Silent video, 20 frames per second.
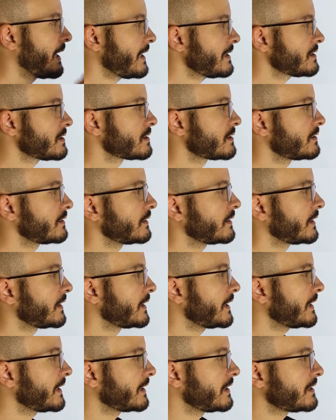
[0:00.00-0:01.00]
answer in
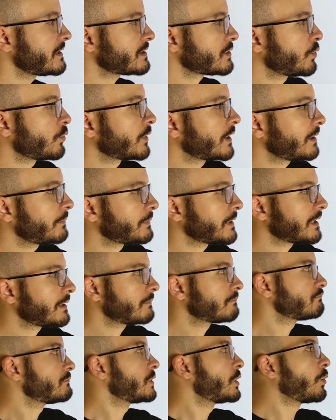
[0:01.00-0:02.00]
English will
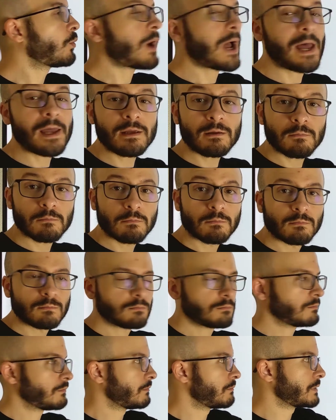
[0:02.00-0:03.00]
be why,
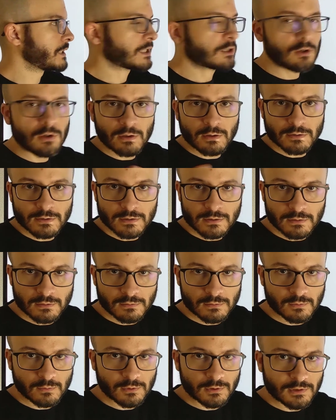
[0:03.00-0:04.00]
because,
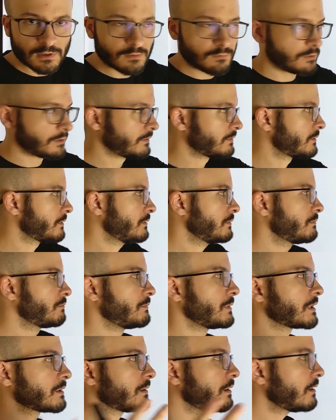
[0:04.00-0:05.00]
whatever, no?
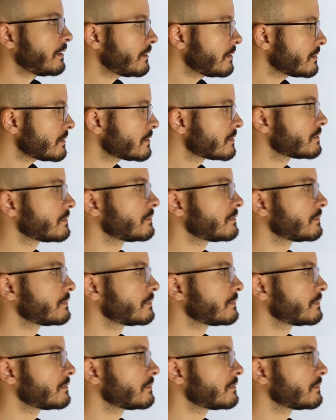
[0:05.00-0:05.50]
Because,